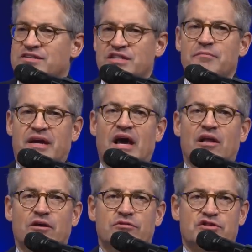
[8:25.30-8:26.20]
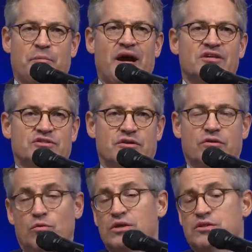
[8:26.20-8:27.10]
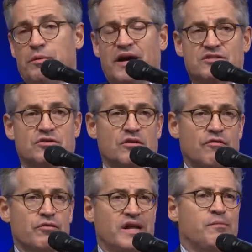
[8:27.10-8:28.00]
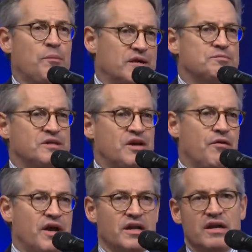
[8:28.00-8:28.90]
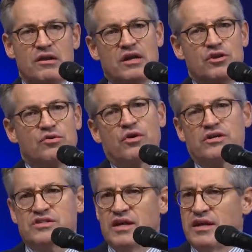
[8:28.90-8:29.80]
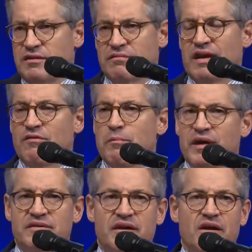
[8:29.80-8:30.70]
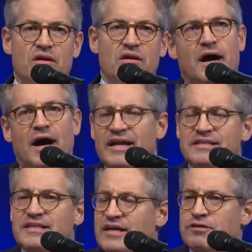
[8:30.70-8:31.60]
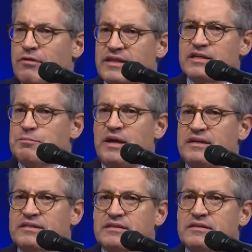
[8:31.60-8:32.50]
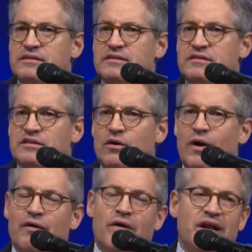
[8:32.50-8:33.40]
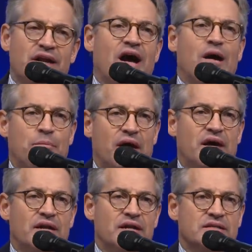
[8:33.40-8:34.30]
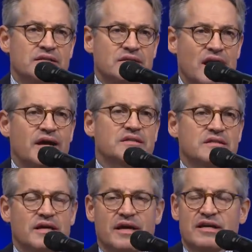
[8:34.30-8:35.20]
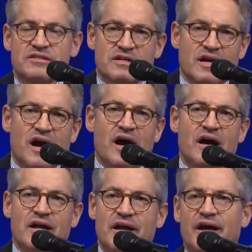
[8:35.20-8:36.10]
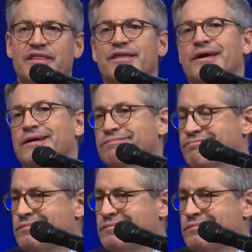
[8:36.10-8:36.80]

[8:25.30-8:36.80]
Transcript: because Tim Keller, who was the pastor of Redeemer Presbyterian in New York City, kind of a big deal, I decided to write this piece. So I write an op-ed, Is Science Leading Us to God? And I think,